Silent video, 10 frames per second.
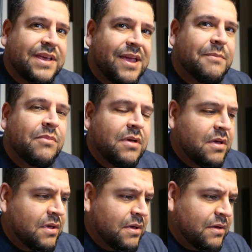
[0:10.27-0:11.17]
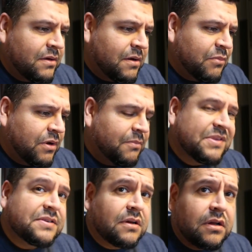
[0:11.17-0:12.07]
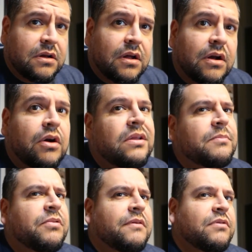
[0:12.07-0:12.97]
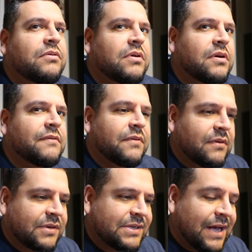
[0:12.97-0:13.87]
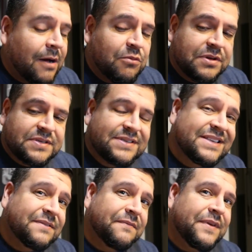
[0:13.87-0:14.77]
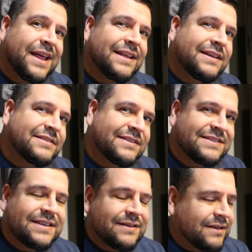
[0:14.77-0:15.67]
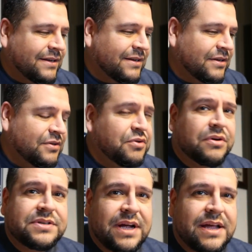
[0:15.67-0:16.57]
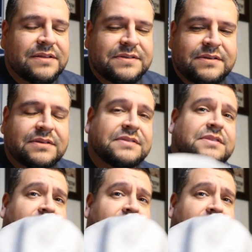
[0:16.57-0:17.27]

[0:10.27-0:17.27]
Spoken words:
game coming up. This is an early preview of the Cowboys season finale against the New York Giants. This is